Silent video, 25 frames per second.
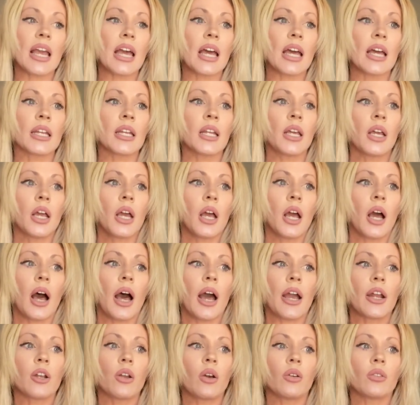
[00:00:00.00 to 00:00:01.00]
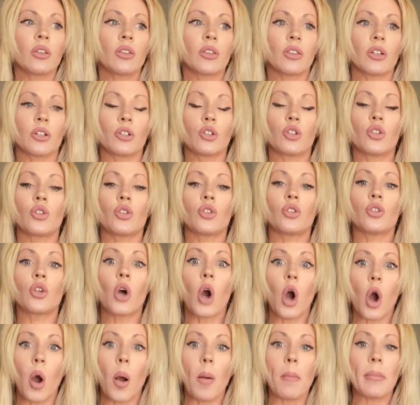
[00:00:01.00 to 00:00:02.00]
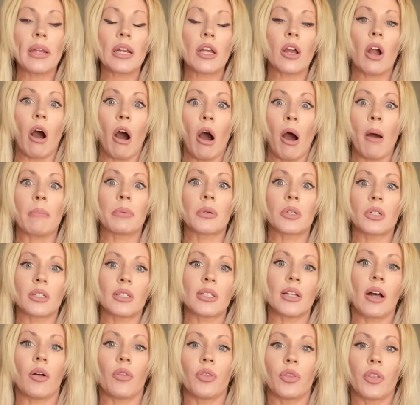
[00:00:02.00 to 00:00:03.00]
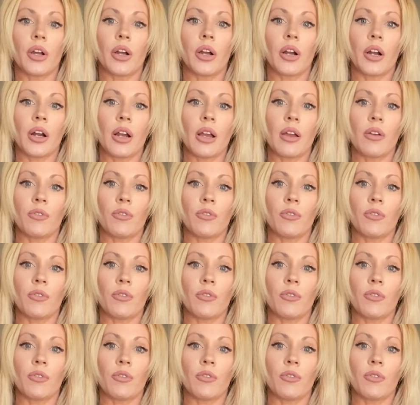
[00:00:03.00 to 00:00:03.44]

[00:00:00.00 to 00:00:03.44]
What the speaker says: And I know that there's so many options out there.